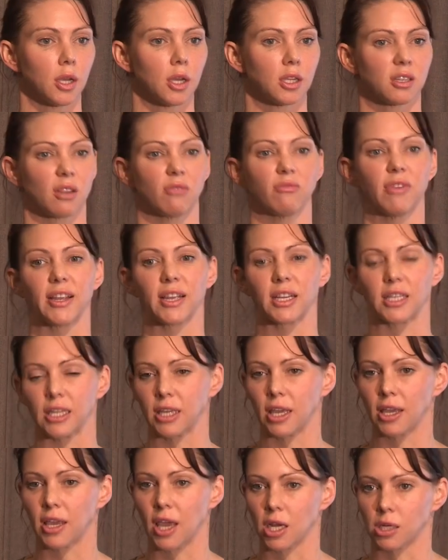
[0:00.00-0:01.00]
So
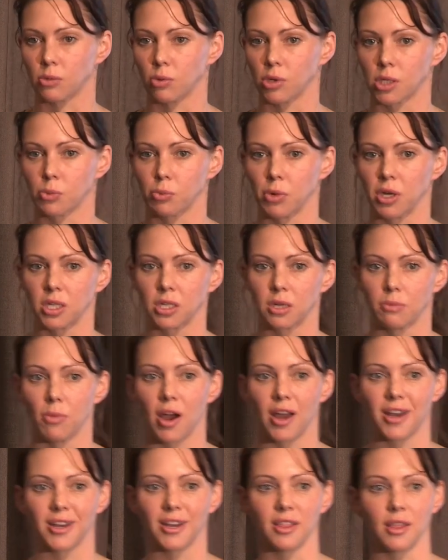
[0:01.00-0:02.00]
Rangitikei catchment springs to
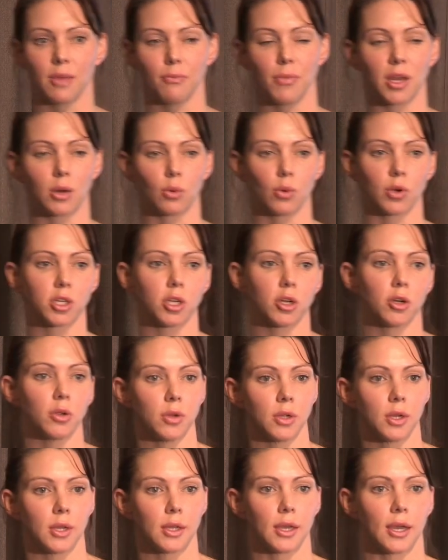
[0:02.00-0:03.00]
mind in the
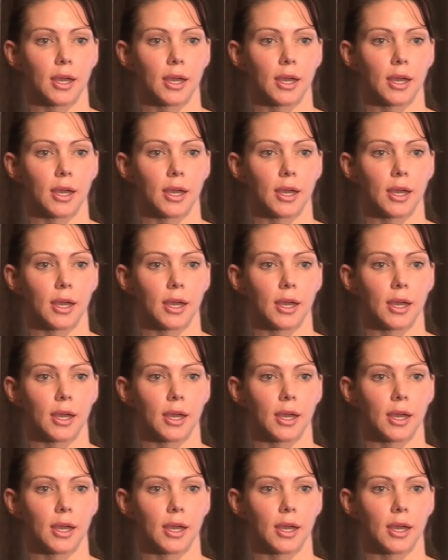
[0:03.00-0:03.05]
Manawatu.